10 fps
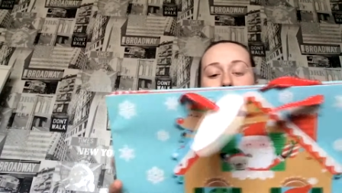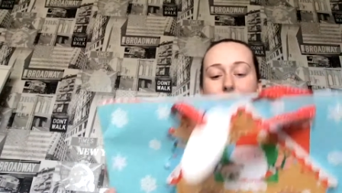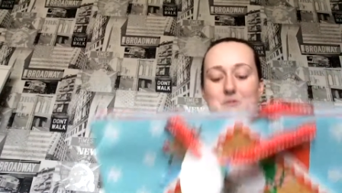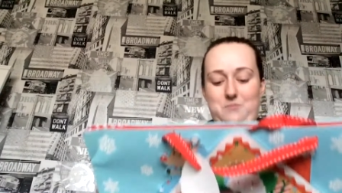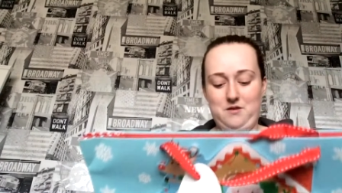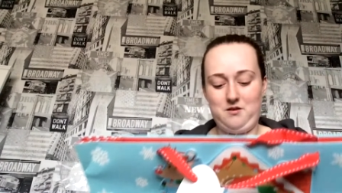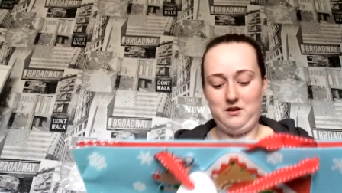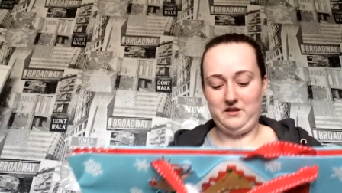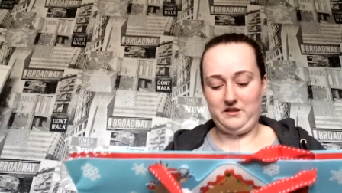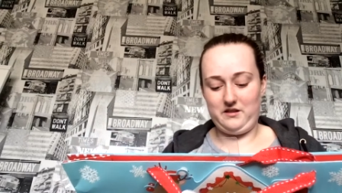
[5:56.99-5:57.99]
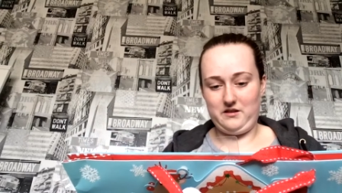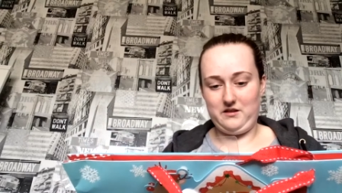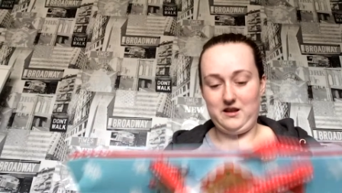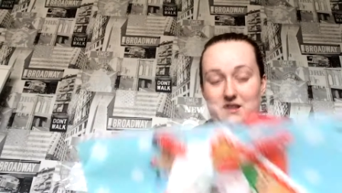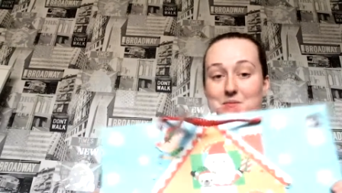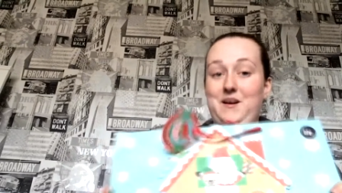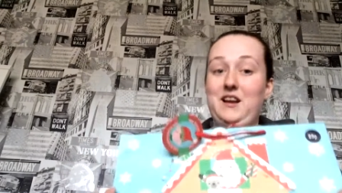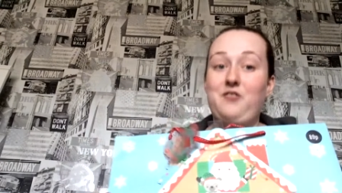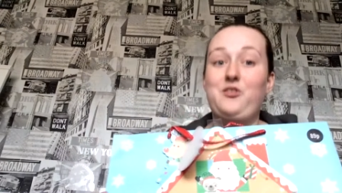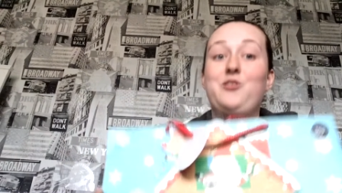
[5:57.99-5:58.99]
but because it's my
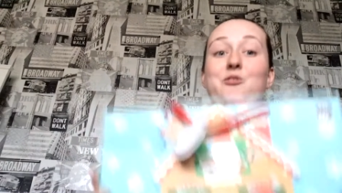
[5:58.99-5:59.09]
nephew's